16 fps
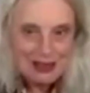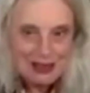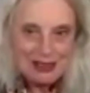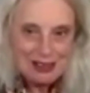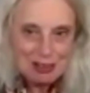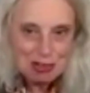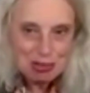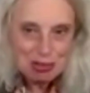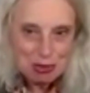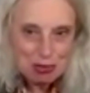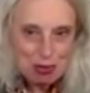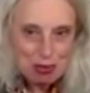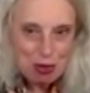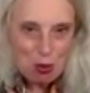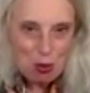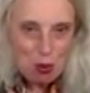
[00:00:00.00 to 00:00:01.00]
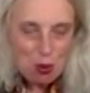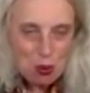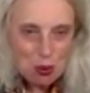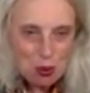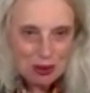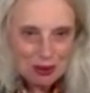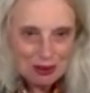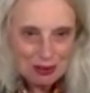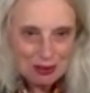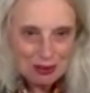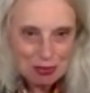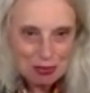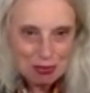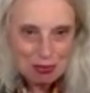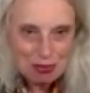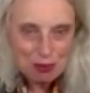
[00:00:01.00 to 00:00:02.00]
the sort of core of
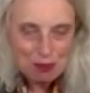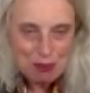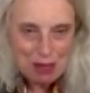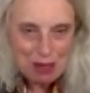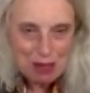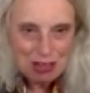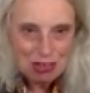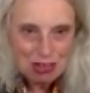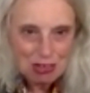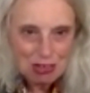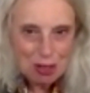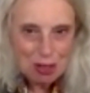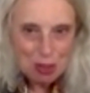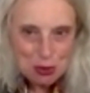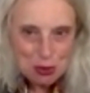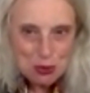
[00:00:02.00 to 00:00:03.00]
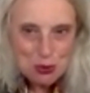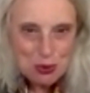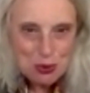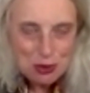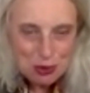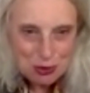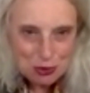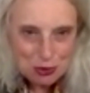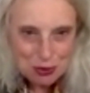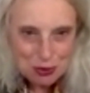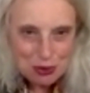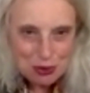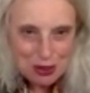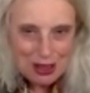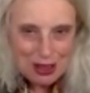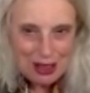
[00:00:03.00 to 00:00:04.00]
what makes you you,
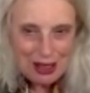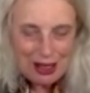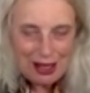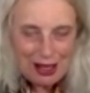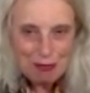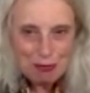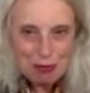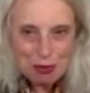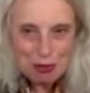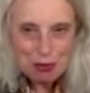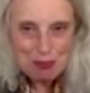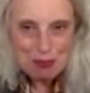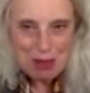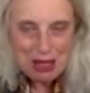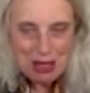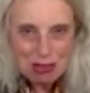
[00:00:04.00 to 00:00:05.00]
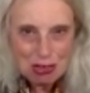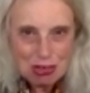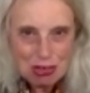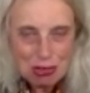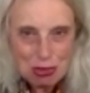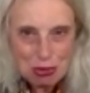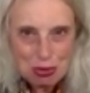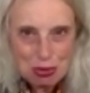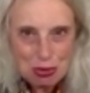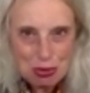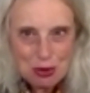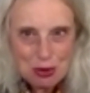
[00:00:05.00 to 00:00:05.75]
and what makes you